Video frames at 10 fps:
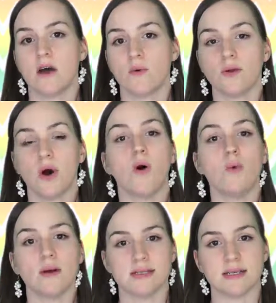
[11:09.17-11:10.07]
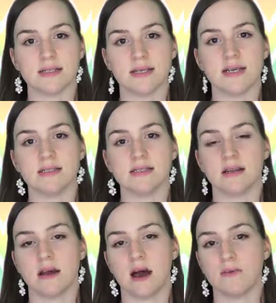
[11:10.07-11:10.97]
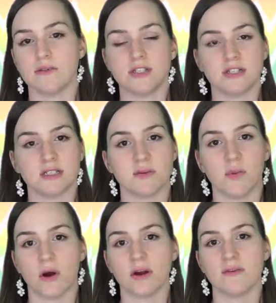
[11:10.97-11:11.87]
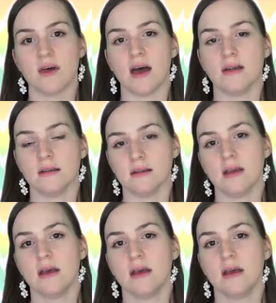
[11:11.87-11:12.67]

would always exist and I was just a part of that and